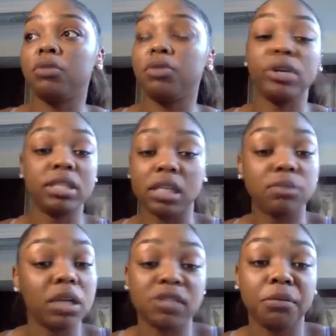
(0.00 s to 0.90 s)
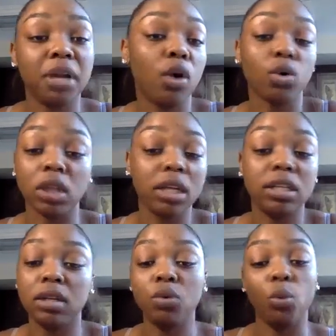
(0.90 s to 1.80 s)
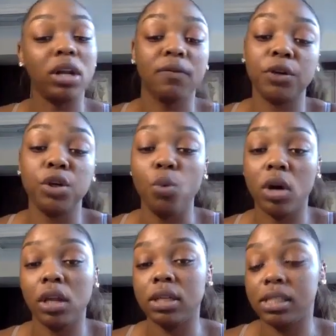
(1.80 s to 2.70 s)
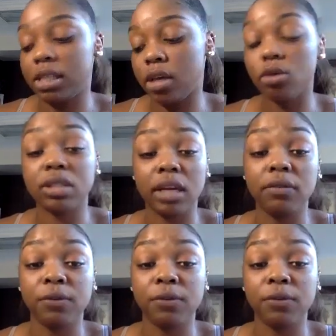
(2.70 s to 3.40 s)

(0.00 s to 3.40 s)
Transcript: three, six months from now or London, whenever you want to set your date